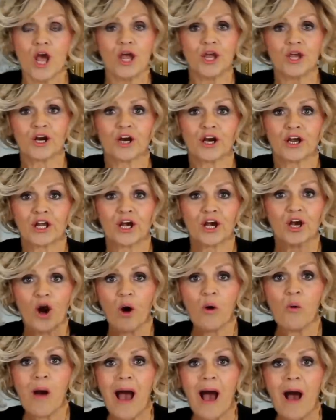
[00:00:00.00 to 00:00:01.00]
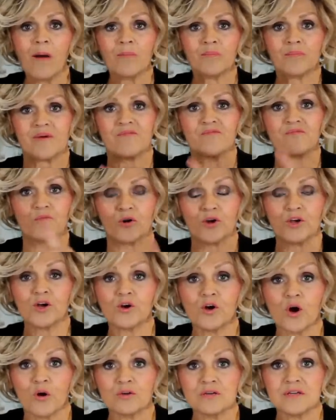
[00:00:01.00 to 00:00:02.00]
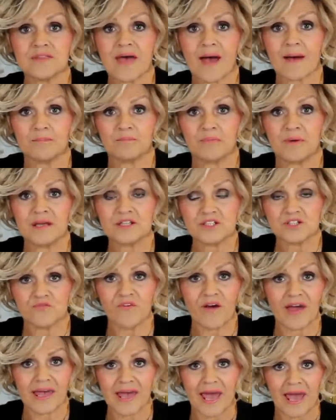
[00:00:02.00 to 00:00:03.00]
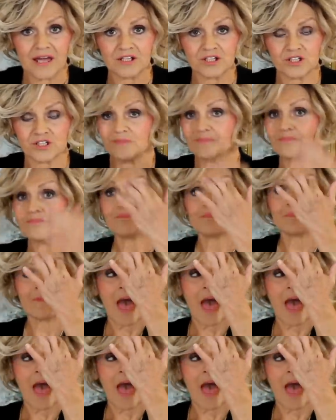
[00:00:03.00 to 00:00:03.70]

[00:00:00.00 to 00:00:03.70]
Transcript: You're going to go out before you go to that beach vacation,